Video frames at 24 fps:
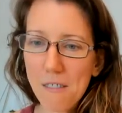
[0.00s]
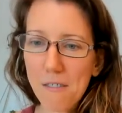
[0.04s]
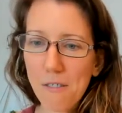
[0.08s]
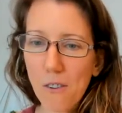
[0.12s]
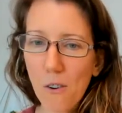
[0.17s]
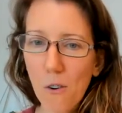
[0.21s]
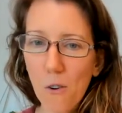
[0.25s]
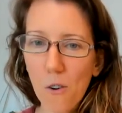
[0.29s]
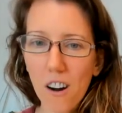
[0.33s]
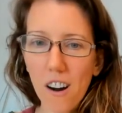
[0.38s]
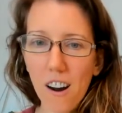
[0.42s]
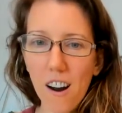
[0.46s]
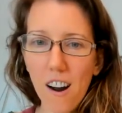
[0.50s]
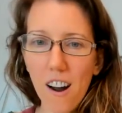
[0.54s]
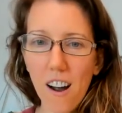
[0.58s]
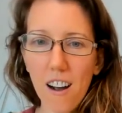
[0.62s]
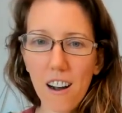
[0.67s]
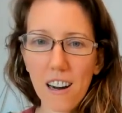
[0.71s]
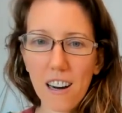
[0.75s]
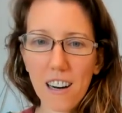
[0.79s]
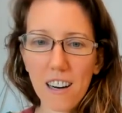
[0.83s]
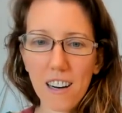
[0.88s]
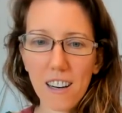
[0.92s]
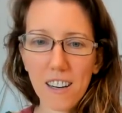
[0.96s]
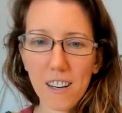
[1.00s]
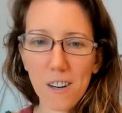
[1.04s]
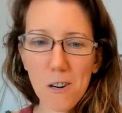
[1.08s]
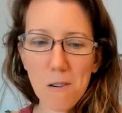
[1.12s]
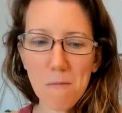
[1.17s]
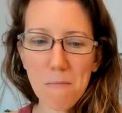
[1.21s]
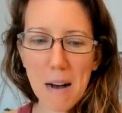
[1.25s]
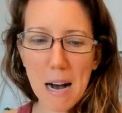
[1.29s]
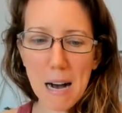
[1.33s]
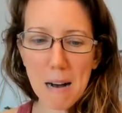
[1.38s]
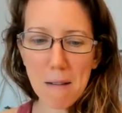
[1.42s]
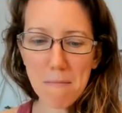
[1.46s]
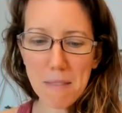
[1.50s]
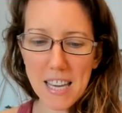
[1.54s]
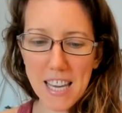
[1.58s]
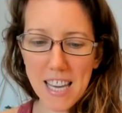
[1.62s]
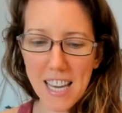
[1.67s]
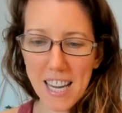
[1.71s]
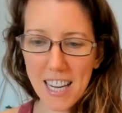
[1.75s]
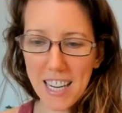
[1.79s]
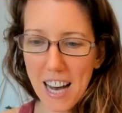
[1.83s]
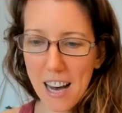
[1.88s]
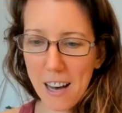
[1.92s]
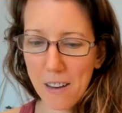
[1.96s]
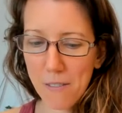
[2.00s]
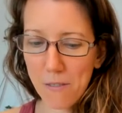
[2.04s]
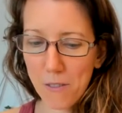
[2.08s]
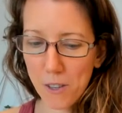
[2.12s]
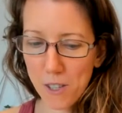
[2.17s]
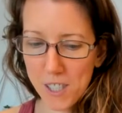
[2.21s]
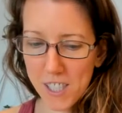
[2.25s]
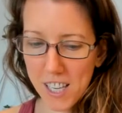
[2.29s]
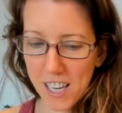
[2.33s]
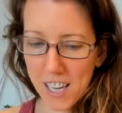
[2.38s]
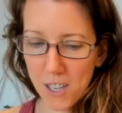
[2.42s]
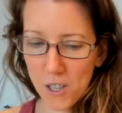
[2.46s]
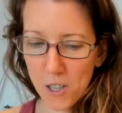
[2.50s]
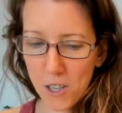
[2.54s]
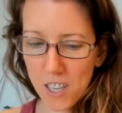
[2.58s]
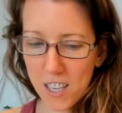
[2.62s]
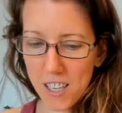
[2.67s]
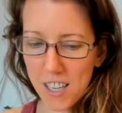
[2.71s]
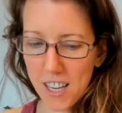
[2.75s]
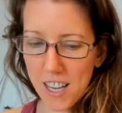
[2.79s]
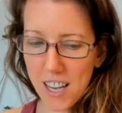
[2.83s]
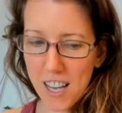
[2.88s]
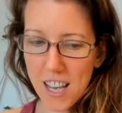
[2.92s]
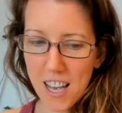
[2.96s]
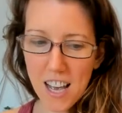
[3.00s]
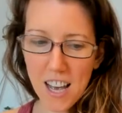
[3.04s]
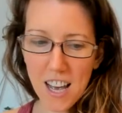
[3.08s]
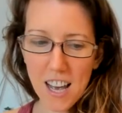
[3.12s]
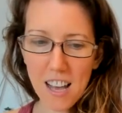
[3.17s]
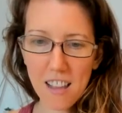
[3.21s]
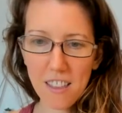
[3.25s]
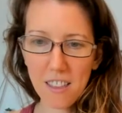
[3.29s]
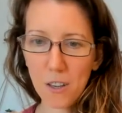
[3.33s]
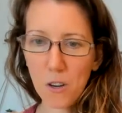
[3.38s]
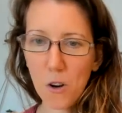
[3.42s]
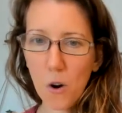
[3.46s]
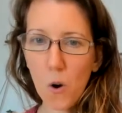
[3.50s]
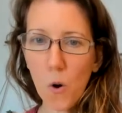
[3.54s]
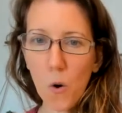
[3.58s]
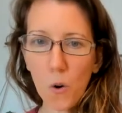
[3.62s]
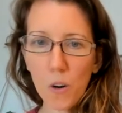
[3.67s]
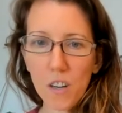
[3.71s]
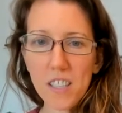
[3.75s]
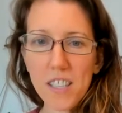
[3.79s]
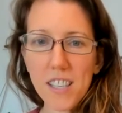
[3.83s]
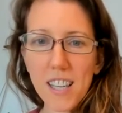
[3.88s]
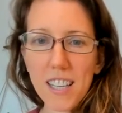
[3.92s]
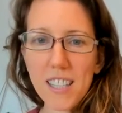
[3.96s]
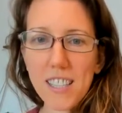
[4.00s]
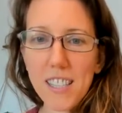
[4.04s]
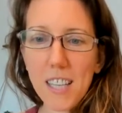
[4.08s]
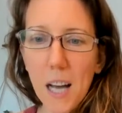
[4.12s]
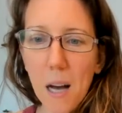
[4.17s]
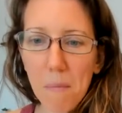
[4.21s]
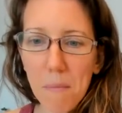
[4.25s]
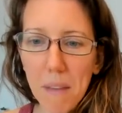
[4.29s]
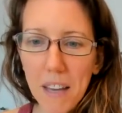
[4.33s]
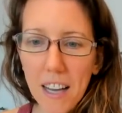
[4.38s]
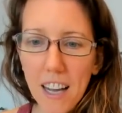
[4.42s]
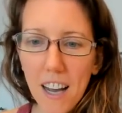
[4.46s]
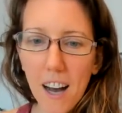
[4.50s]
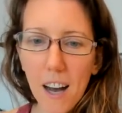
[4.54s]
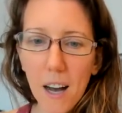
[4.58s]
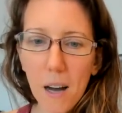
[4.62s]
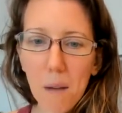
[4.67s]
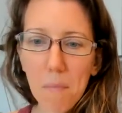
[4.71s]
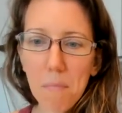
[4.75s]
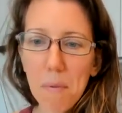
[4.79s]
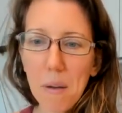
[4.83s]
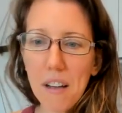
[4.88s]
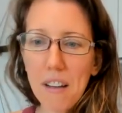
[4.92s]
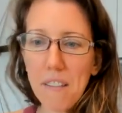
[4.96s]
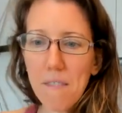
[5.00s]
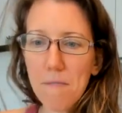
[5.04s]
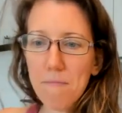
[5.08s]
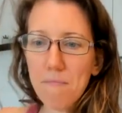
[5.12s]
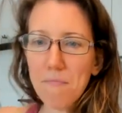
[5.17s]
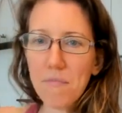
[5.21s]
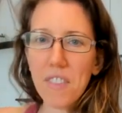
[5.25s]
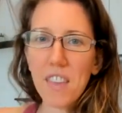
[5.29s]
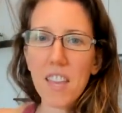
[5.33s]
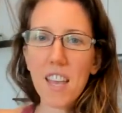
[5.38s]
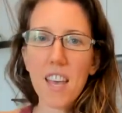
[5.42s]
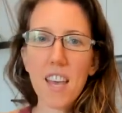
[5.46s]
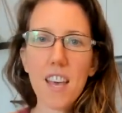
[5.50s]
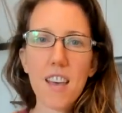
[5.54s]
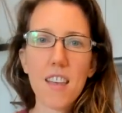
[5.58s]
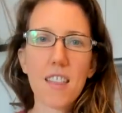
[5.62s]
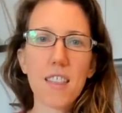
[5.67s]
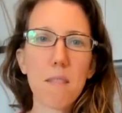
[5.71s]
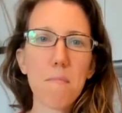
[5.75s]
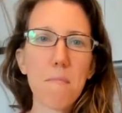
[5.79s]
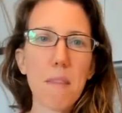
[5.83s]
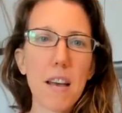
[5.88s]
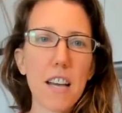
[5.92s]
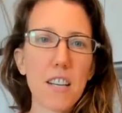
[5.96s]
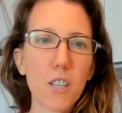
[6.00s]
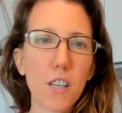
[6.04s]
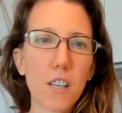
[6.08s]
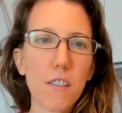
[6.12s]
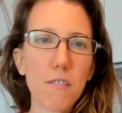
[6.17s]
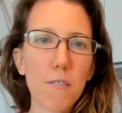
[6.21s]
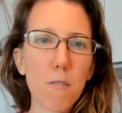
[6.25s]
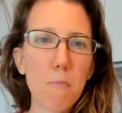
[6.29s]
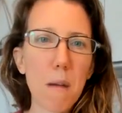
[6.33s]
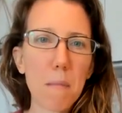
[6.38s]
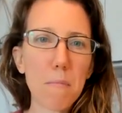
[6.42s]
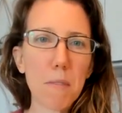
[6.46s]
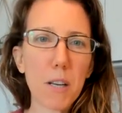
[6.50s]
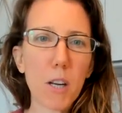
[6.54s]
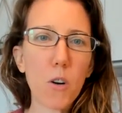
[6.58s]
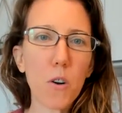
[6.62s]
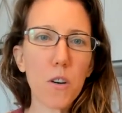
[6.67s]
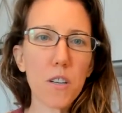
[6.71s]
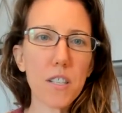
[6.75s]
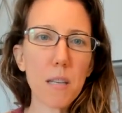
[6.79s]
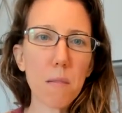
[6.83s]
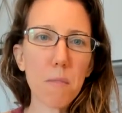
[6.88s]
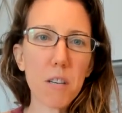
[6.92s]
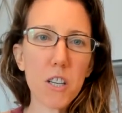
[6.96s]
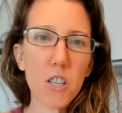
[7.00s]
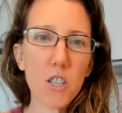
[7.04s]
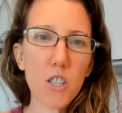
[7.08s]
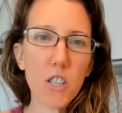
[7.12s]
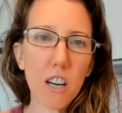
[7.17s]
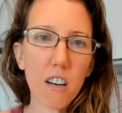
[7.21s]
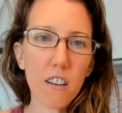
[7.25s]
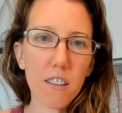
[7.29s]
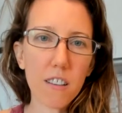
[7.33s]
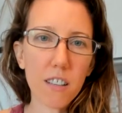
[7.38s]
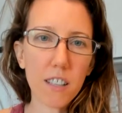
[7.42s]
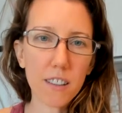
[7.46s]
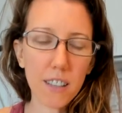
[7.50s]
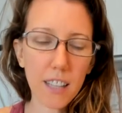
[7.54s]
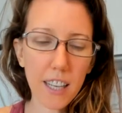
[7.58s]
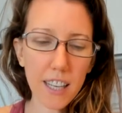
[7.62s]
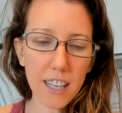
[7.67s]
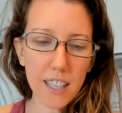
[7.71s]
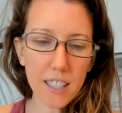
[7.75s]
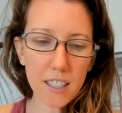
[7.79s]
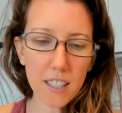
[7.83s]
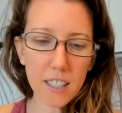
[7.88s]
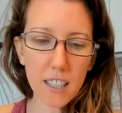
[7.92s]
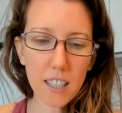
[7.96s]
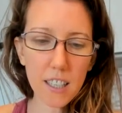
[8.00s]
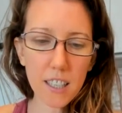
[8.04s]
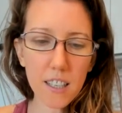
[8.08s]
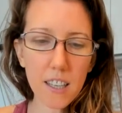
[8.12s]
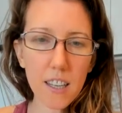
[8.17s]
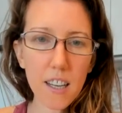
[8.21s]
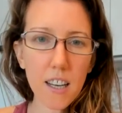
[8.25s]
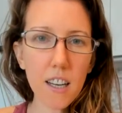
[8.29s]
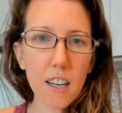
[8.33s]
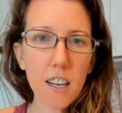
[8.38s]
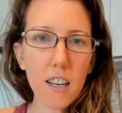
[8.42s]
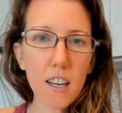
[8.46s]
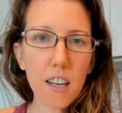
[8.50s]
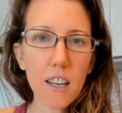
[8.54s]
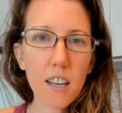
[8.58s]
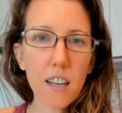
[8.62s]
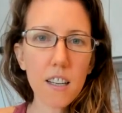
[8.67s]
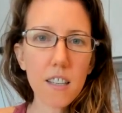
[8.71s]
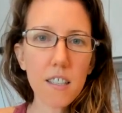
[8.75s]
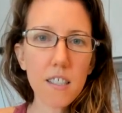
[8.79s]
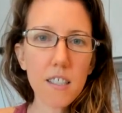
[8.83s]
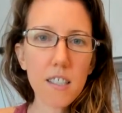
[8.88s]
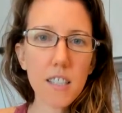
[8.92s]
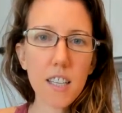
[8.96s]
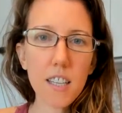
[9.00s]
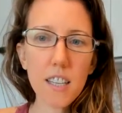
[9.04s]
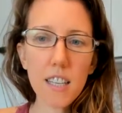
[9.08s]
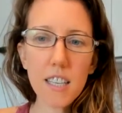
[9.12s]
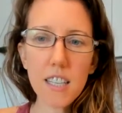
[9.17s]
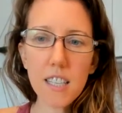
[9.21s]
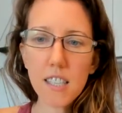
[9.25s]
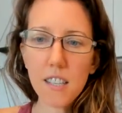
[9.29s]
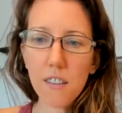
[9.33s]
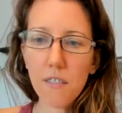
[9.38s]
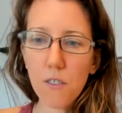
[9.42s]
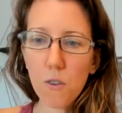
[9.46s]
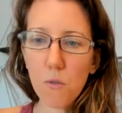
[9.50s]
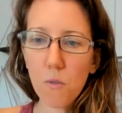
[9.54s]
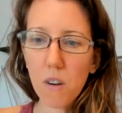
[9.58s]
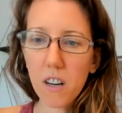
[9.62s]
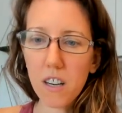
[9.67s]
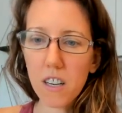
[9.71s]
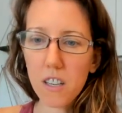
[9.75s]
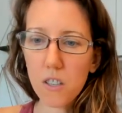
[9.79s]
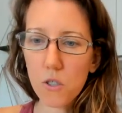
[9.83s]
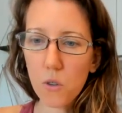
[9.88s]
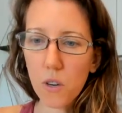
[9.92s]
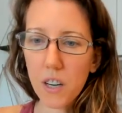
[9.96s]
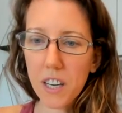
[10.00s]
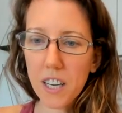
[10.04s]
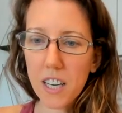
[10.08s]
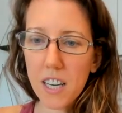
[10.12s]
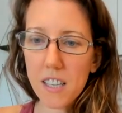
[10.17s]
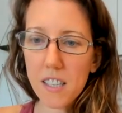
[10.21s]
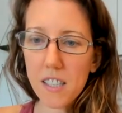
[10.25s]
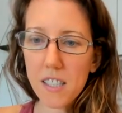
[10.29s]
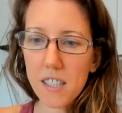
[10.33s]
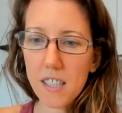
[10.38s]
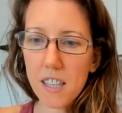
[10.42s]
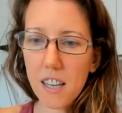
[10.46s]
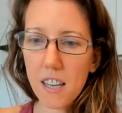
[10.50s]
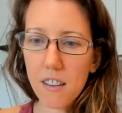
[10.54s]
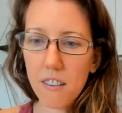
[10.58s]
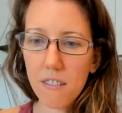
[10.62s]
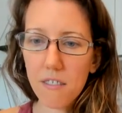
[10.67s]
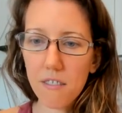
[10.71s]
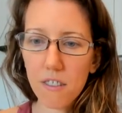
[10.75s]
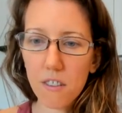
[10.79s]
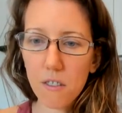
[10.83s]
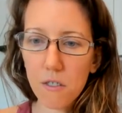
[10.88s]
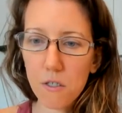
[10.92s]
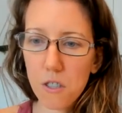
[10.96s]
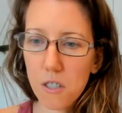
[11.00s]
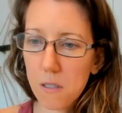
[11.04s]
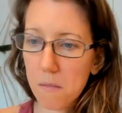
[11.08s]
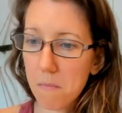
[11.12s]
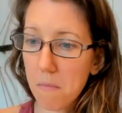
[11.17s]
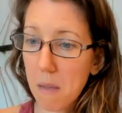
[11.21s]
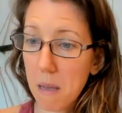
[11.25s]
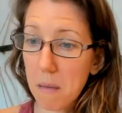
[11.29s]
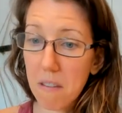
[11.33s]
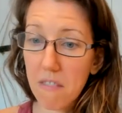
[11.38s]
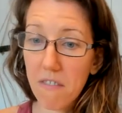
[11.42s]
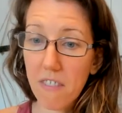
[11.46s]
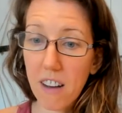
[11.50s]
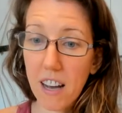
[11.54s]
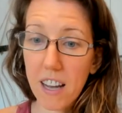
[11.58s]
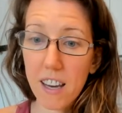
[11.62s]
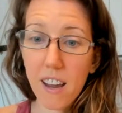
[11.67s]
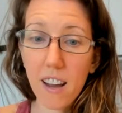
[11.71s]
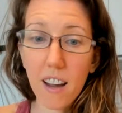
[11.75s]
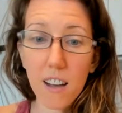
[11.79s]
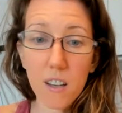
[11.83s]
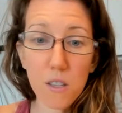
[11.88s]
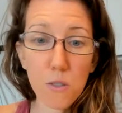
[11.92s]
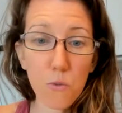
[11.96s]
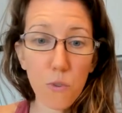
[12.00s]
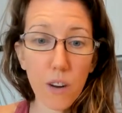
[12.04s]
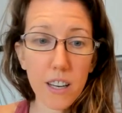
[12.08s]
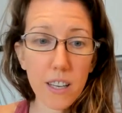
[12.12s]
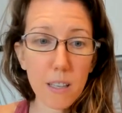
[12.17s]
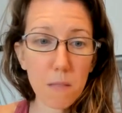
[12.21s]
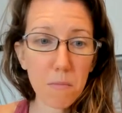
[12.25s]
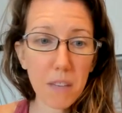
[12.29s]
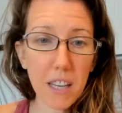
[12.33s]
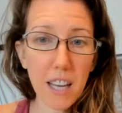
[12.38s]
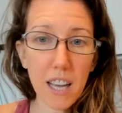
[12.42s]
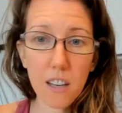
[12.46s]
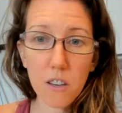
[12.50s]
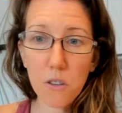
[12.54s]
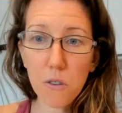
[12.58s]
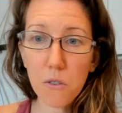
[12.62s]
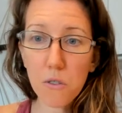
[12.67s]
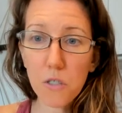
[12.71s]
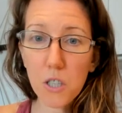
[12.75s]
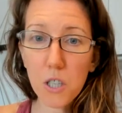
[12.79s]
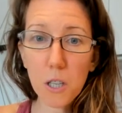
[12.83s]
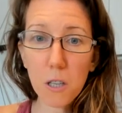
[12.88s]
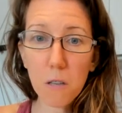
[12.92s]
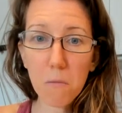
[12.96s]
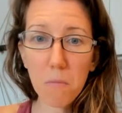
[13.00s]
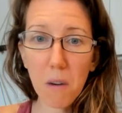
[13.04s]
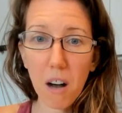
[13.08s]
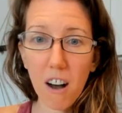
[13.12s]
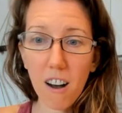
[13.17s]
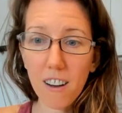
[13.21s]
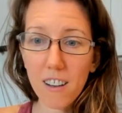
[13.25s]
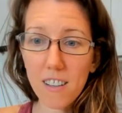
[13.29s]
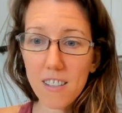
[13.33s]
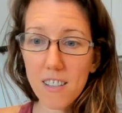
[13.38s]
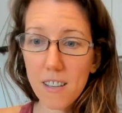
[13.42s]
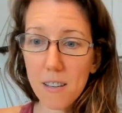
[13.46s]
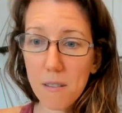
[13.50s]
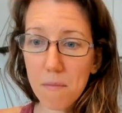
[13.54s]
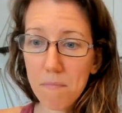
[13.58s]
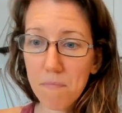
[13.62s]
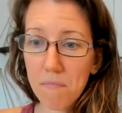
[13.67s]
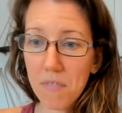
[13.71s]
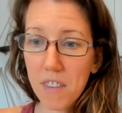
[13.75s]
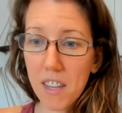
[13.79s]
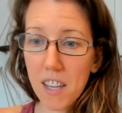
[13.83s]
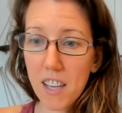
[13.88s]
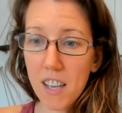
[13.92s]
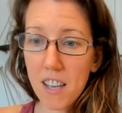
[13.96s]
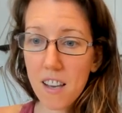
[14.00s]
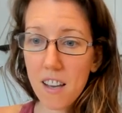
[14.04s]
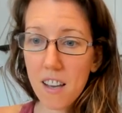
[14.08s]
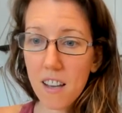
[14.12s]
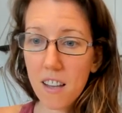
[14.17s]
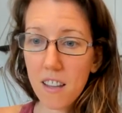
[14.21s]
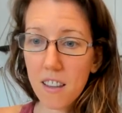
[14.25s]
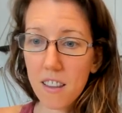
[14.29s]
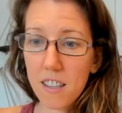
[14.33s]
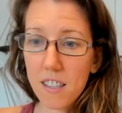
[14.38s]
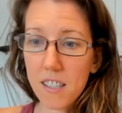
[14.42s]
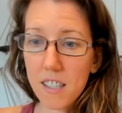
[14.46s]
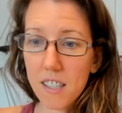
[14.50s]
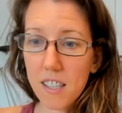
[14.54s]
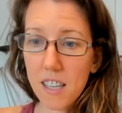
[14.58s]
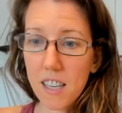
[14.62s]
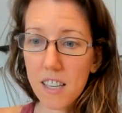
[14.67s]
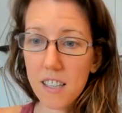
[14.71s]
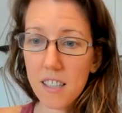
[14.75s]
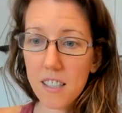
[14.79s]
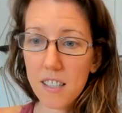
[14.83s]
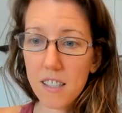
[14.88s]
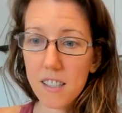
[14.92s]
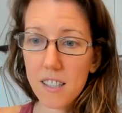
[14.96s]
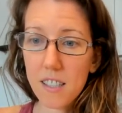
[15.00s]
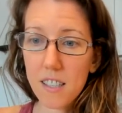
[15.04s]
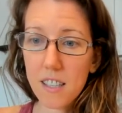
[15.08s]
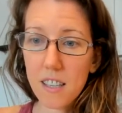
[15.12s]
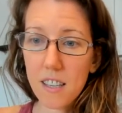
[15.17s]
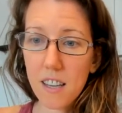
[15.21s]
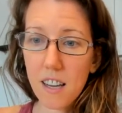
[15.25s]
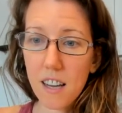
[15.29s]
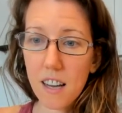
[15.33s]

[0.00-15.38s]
for our Umami conversation, the course that's coming up, the Magic of Umami course. I'm going to share in the link to this if you want to join us. If you're just maybe finding us randomly on YouTube, awesome. This is